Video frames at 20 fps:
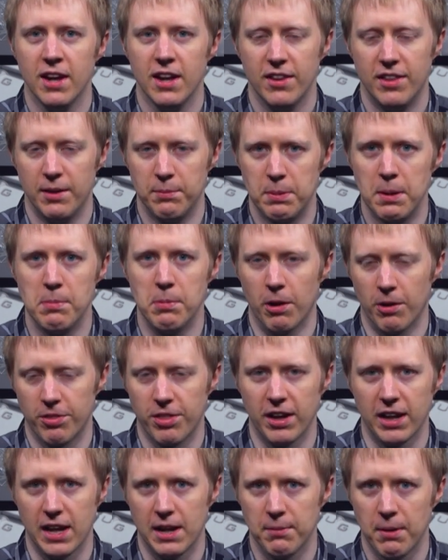that people are
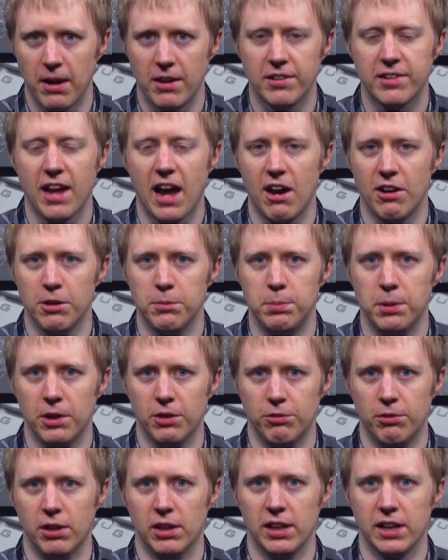thinking about is how to
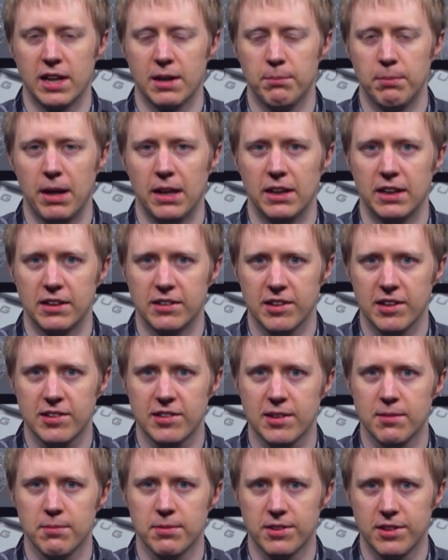build really compelling
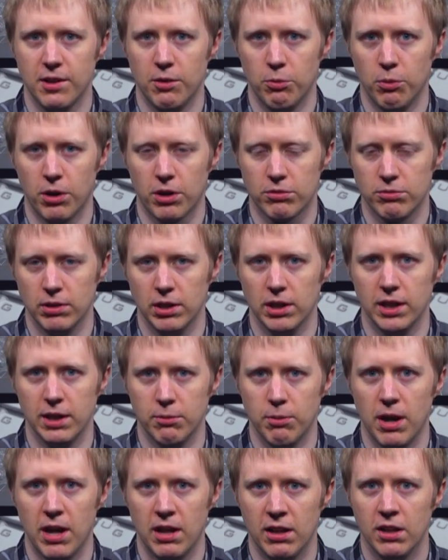systems that work really
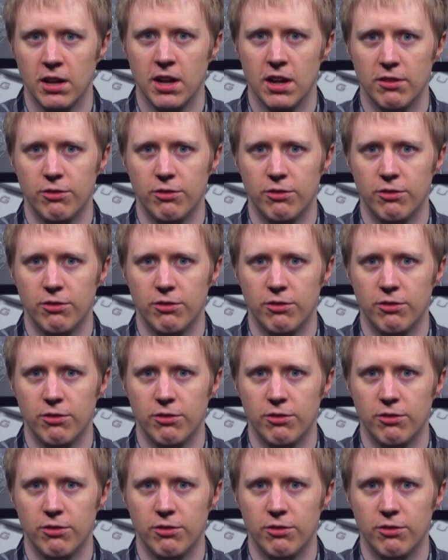well